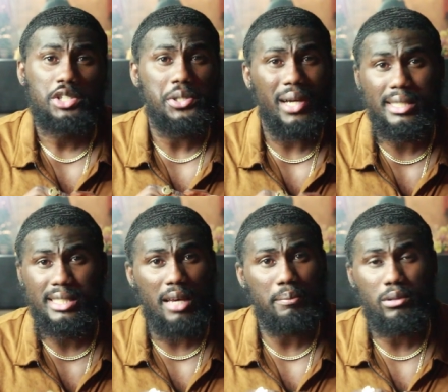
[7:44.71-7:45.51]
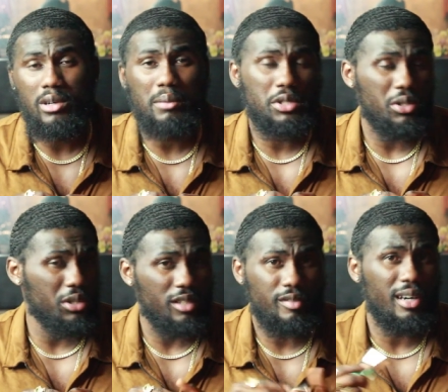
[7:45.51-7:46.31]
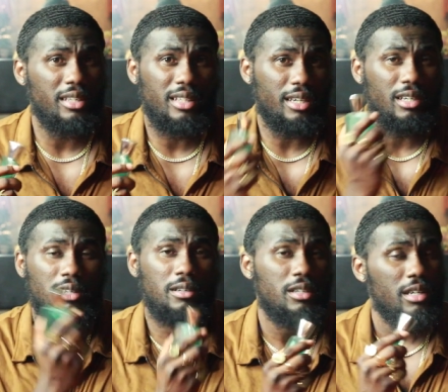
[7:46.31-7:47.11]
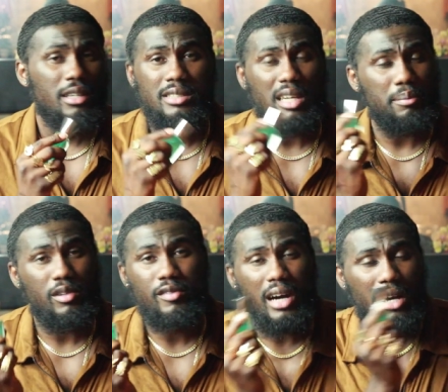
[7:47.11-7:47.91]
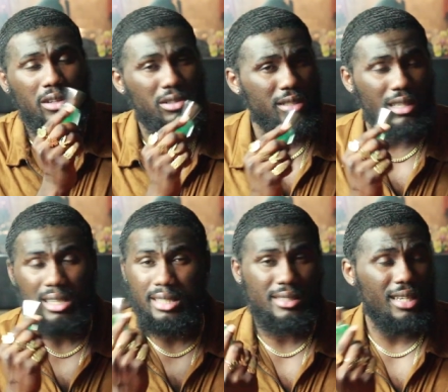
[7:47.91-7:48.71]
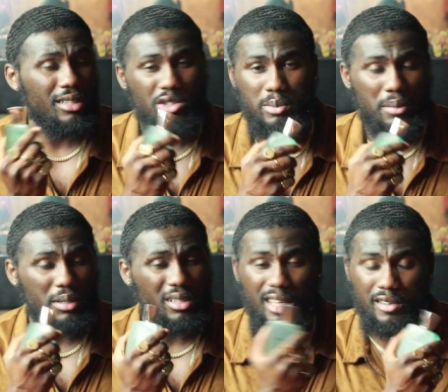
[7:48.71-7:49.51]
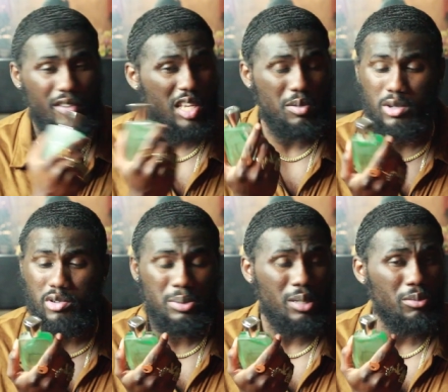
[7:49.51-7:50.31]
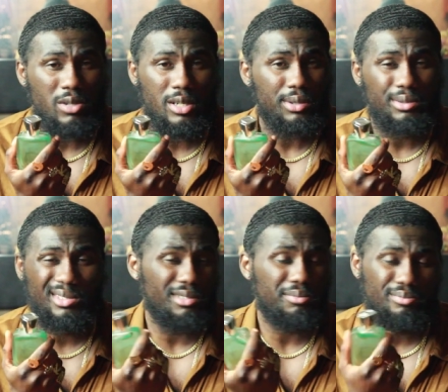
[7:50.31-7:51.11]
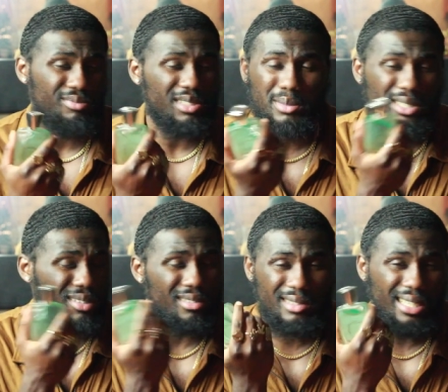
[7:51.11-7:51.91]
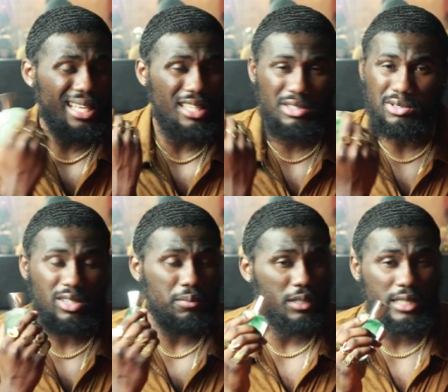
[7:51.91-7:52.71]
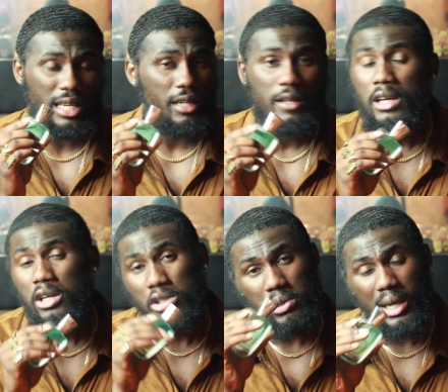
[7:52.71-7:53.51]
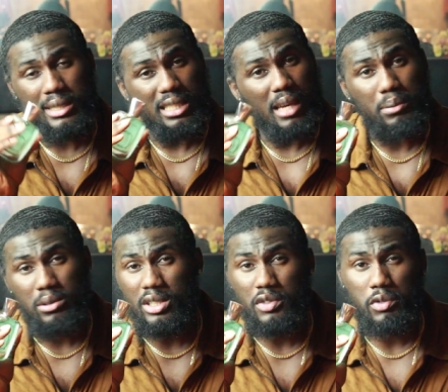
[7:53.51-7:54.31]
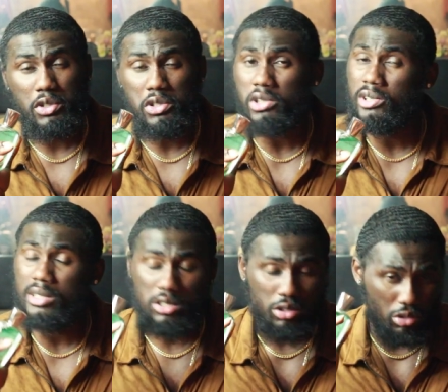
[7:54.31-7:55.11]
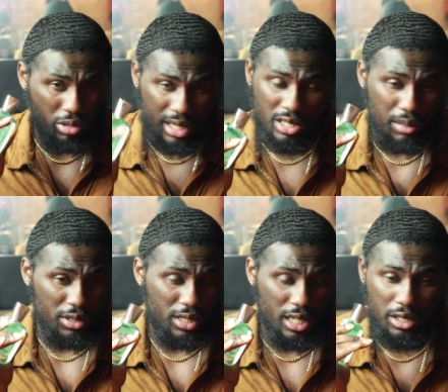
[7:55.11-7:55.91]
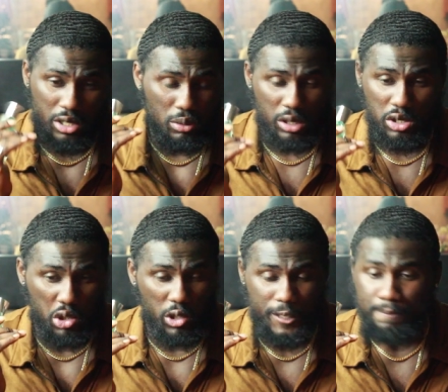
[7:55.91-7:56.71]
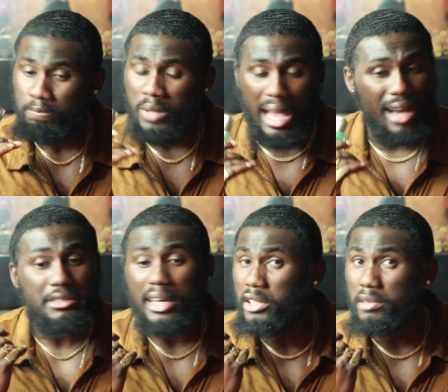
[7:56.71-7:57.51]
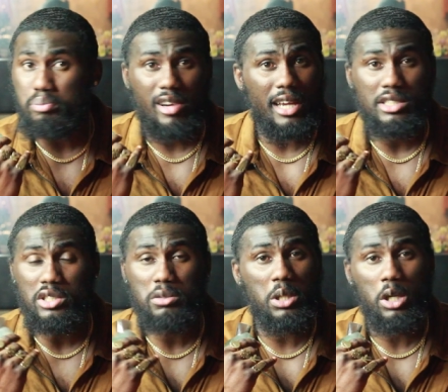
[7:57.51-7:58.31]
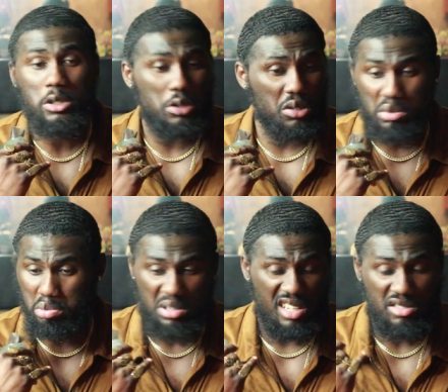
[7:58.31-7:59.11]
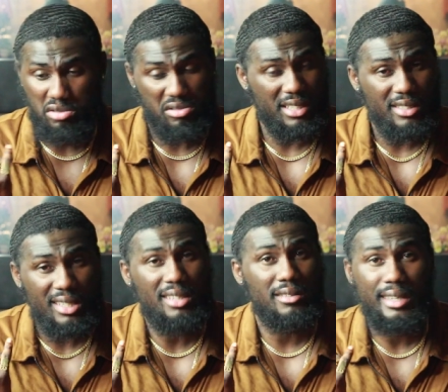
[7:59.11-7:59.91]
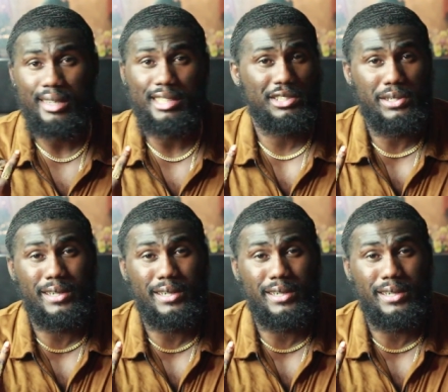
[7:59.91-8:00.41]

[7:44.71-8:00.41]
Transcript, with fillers: try and sample i'm sure you can find like a sample vial on Luckyscent or maybe like a facebook group somewhere or somebody's gonna decant you some but yeah try and sample this for sure it's a great summer scent you will enjoy it outside of the price to be honest it's a great scent i enjoy